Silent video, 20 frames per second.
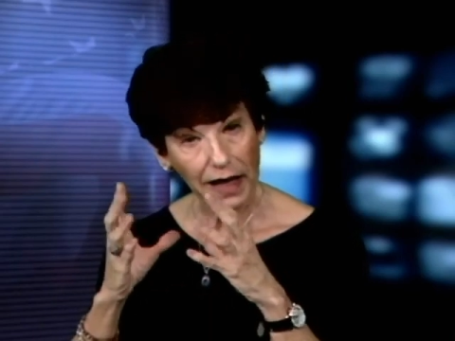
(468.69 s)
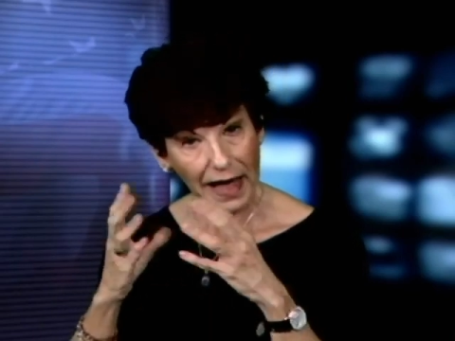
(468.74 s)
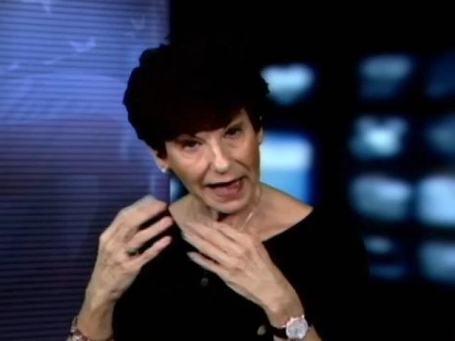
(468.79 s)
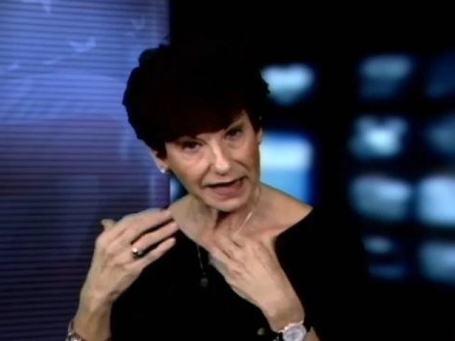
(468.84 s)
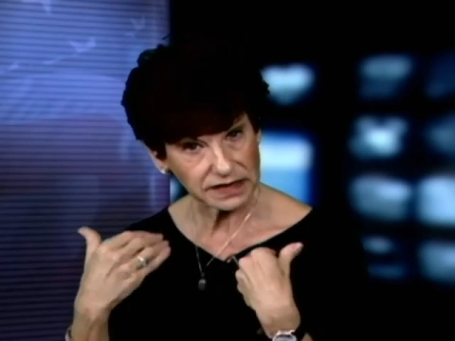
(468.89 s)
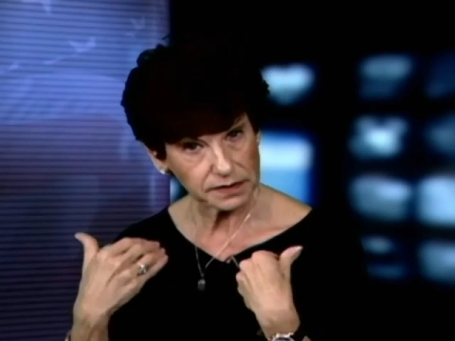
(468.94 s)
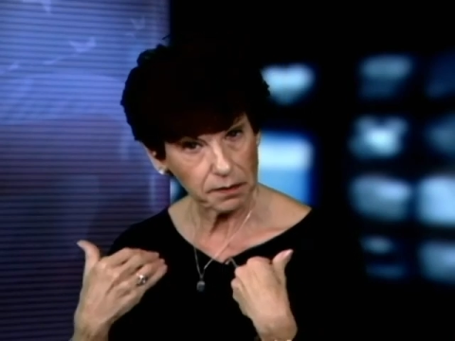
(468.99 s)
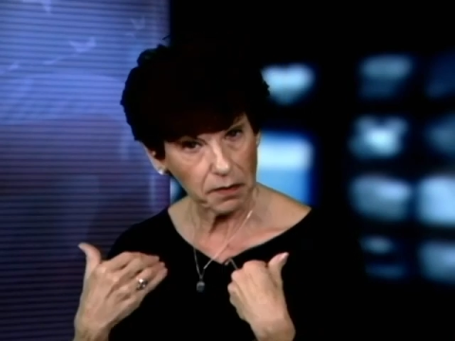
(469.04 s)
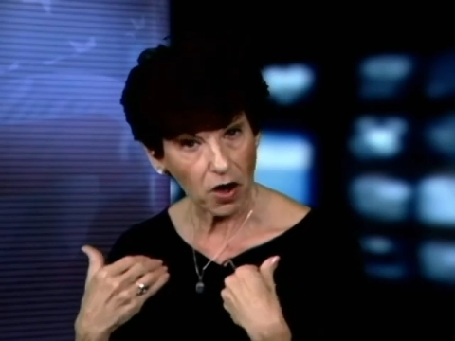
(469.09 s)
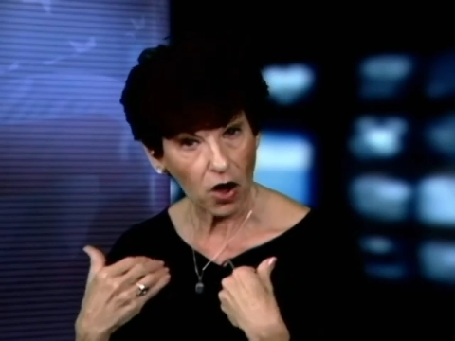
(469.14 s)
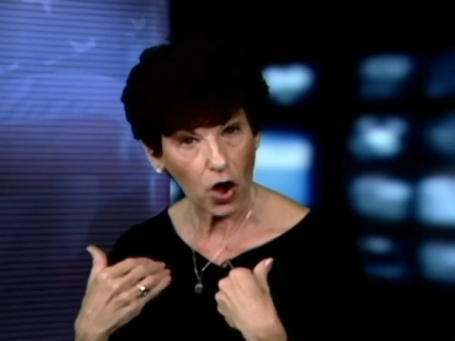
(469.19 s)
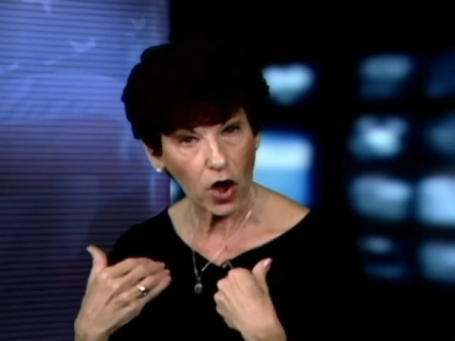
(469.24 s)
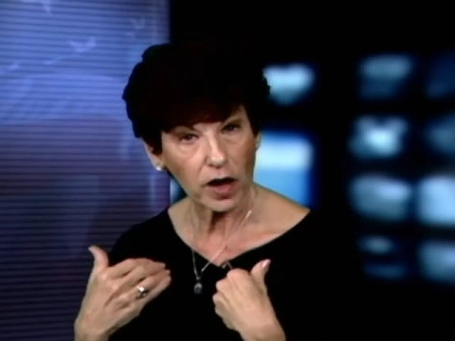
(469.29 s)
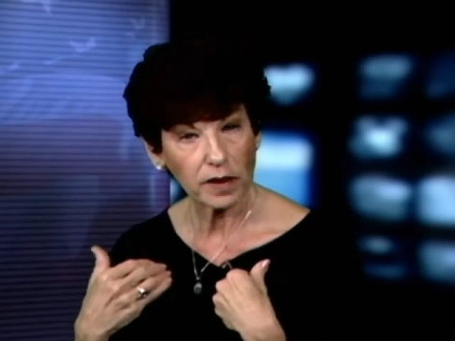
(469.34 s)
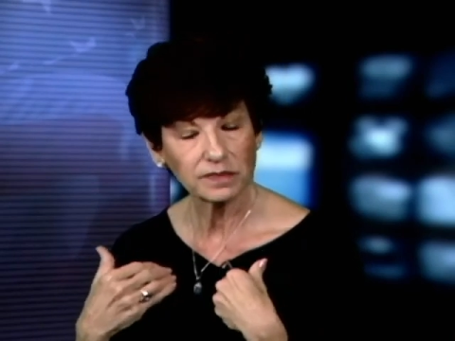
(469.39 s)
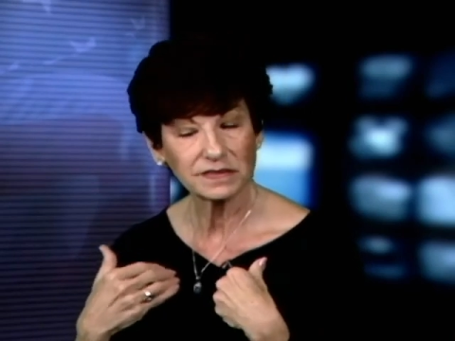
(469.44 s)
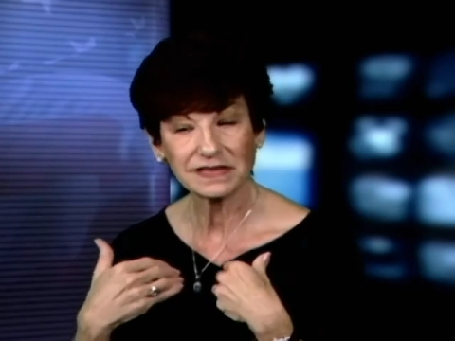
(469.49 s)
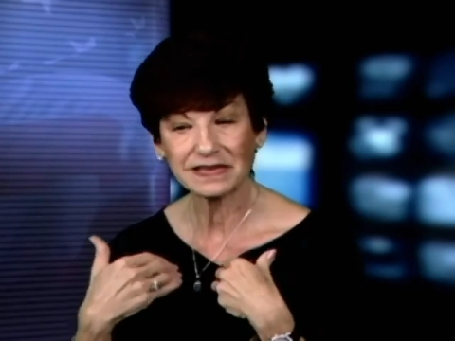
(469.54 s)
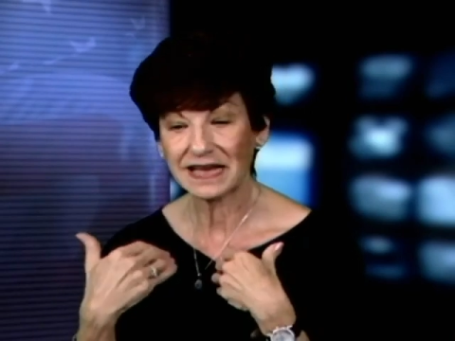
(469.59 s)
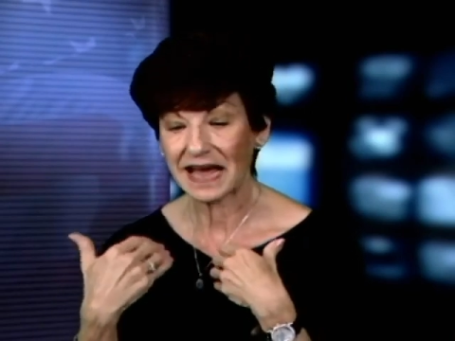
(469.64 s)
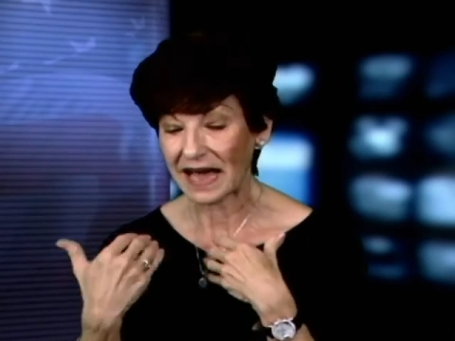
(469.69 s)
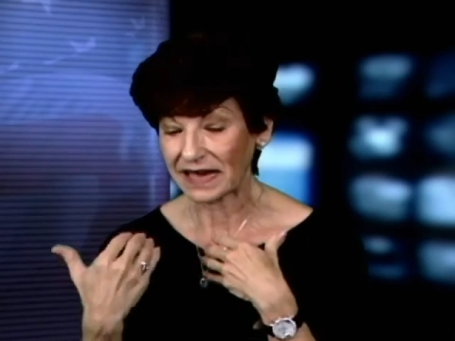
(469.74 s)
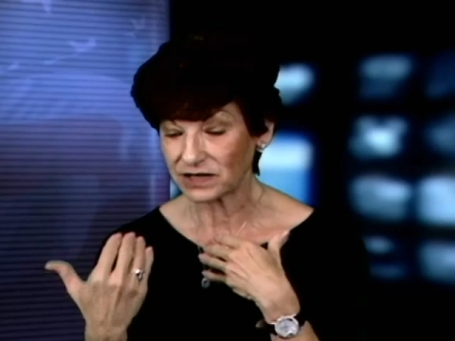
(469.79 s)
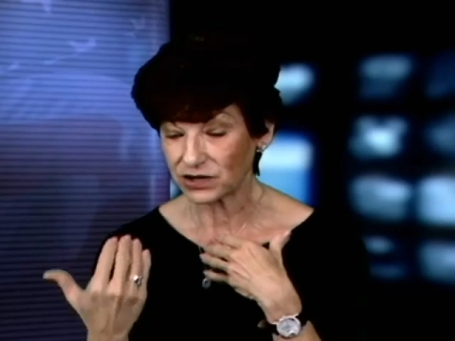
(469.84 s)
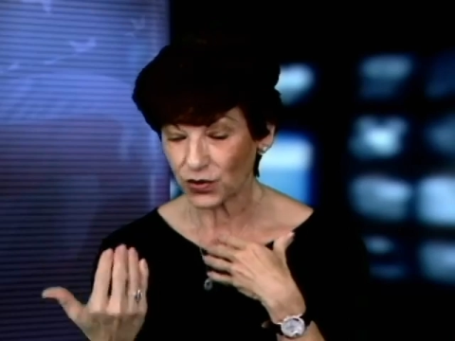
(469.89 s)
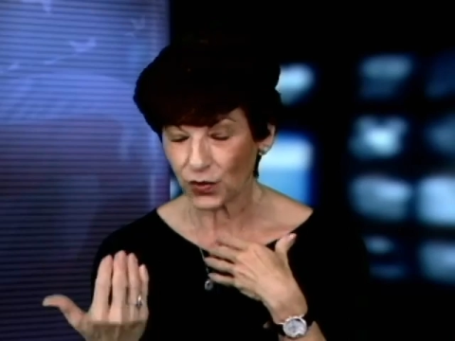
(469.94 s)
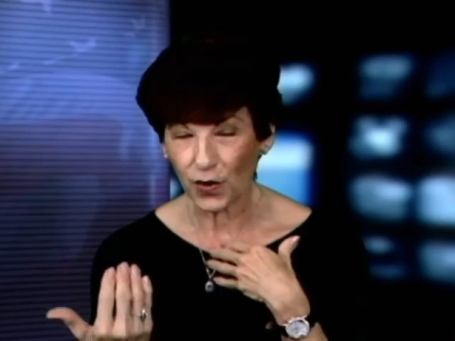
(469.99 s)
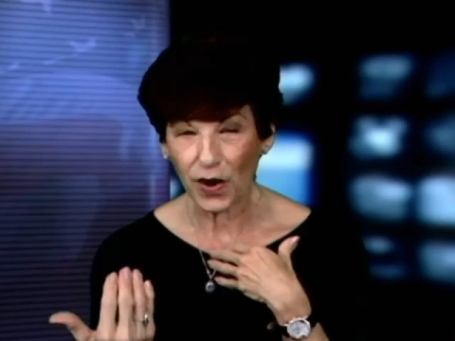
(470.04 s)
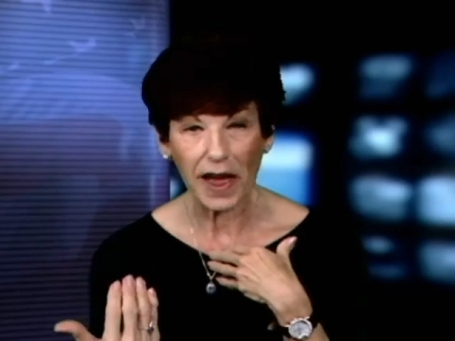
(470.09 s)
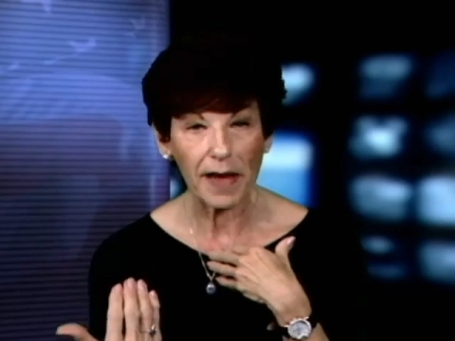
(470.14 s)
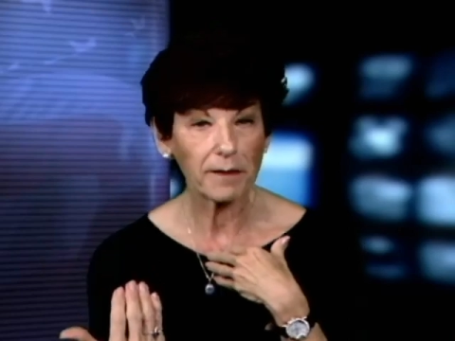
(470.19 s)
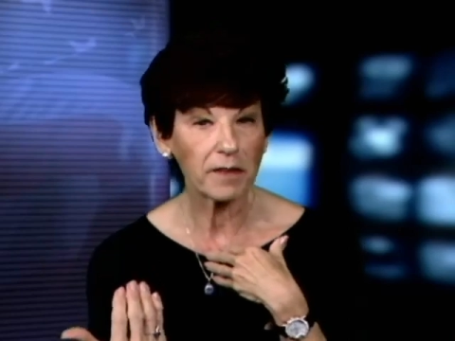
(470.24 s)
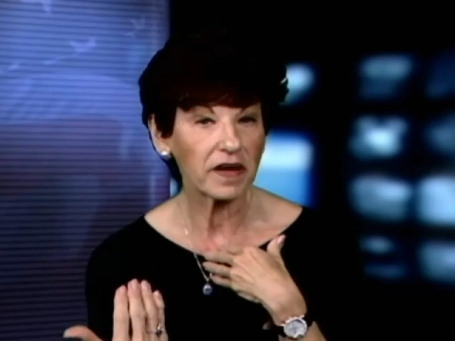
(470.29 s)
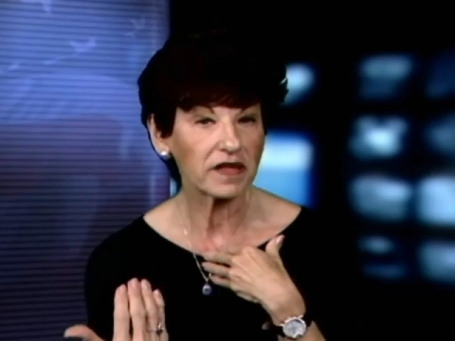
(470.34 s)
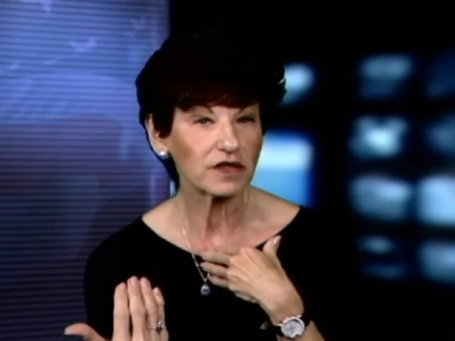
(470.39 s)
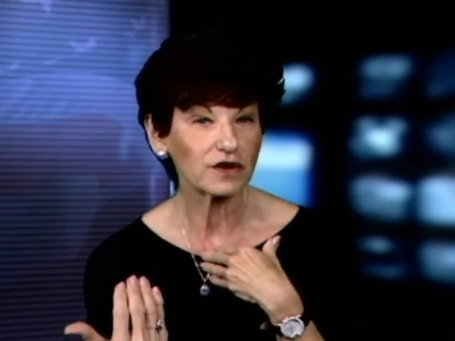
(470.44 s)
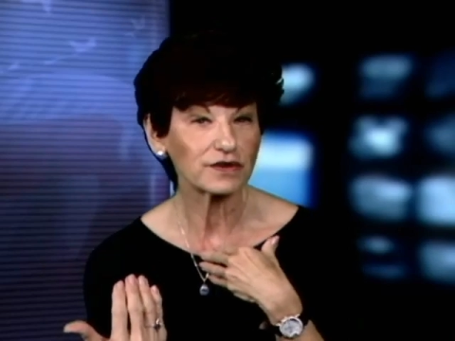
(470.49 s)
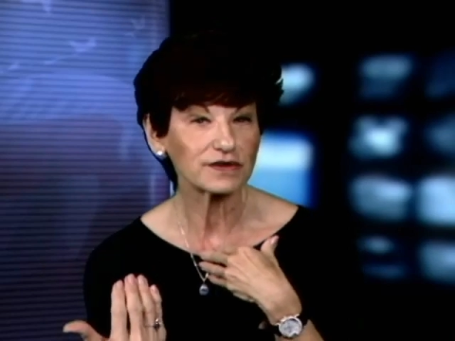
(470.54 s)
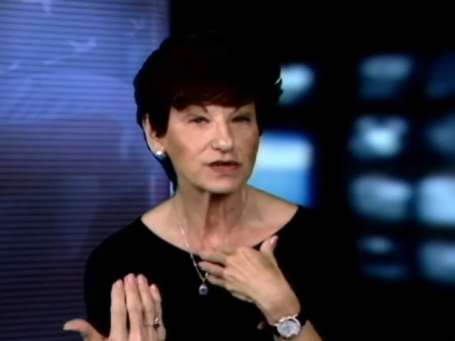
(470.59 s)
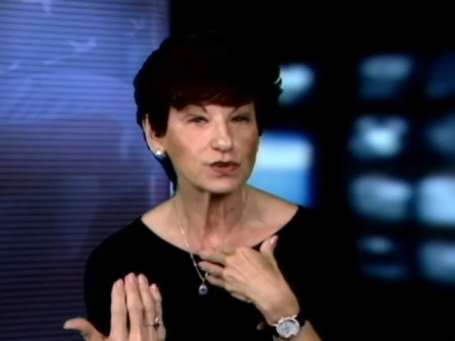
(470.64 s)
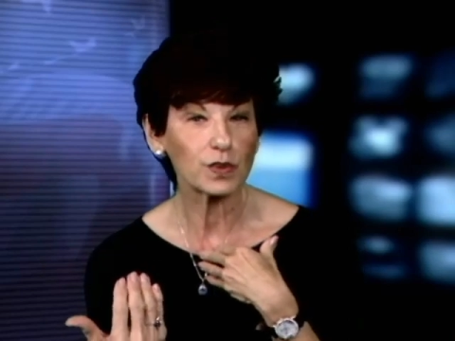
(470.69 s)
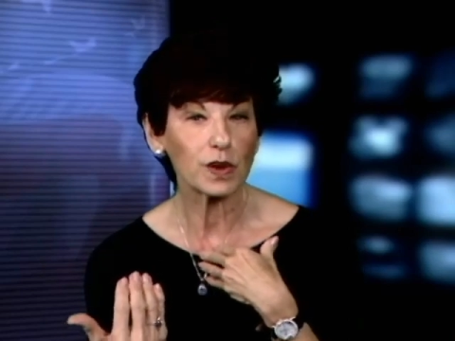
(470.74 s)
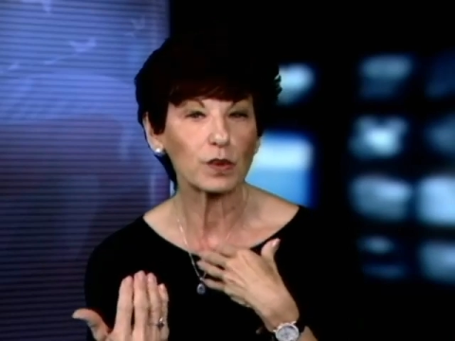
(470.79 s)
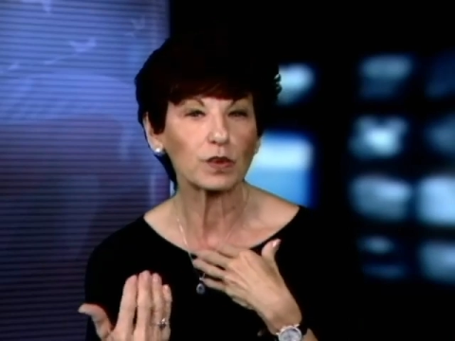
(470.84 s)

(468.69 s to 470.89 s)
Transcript: as moms, as grandmothers,